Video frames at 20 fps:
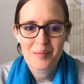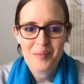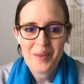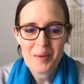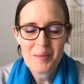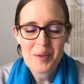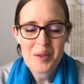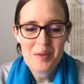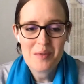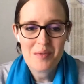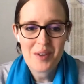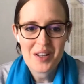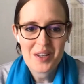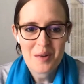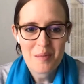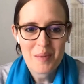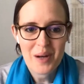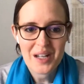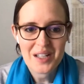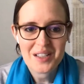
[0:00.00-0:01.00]
helping them find
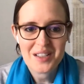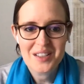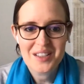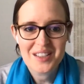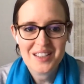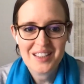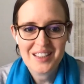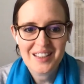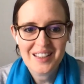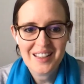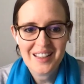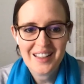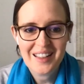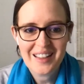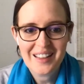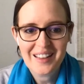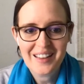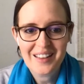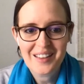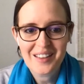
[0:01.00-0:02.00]
their passions and
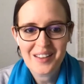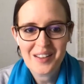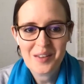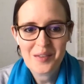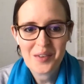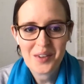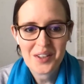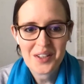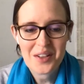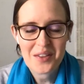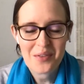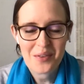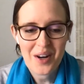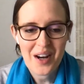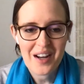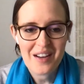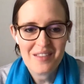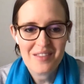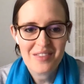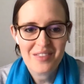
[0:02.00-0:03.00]
really
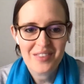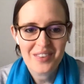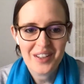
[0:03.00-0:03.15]
thrive,